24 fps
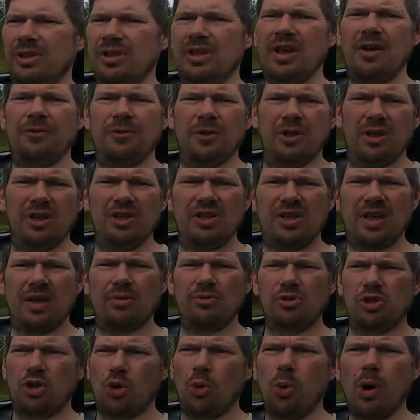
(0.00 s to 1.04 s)
It definitely
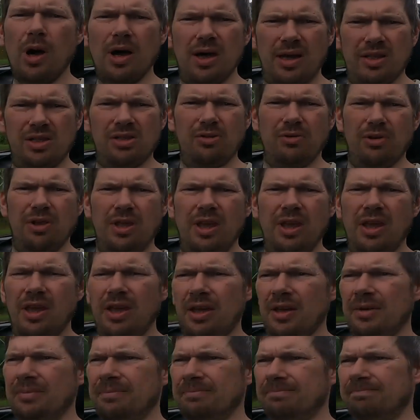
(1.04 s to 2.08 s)
sounds quieter in
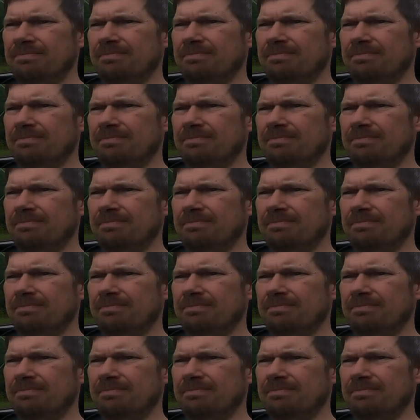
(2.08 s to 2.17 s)
here.